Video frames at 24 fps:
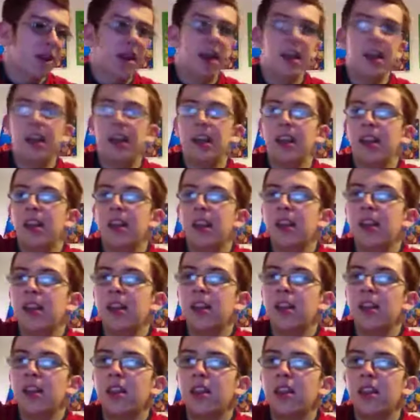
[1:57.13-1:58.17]
in
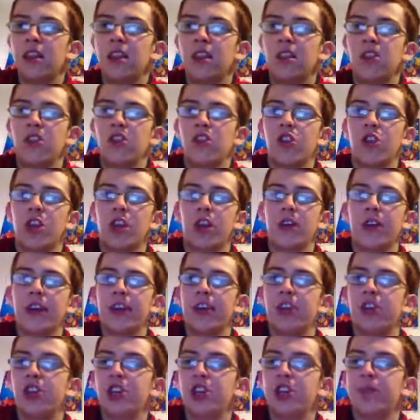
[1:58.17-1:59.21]
solar
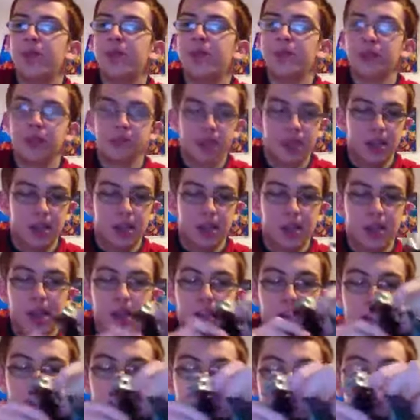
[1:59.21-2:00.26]
energy.
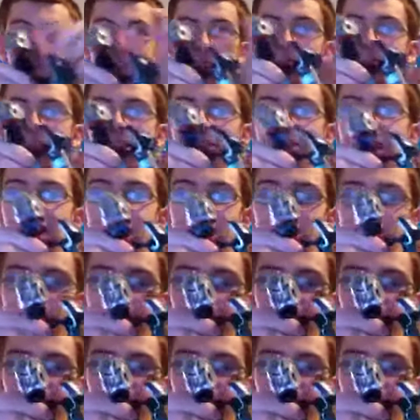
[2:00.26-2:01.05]
This next one